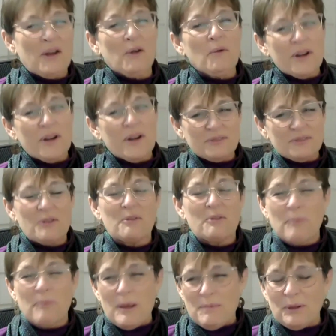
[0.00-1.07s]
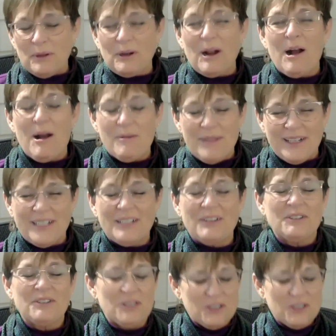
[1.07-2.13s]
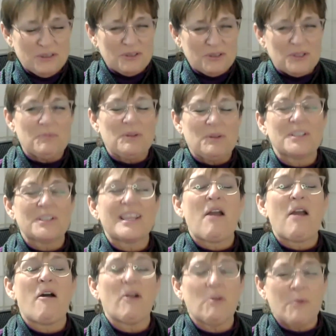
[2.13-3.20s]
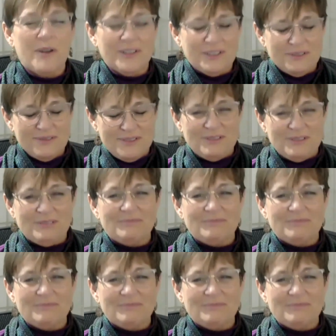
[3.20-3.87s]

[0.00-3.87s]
are wonderful. People are commenting on your children's books. They are wonderful.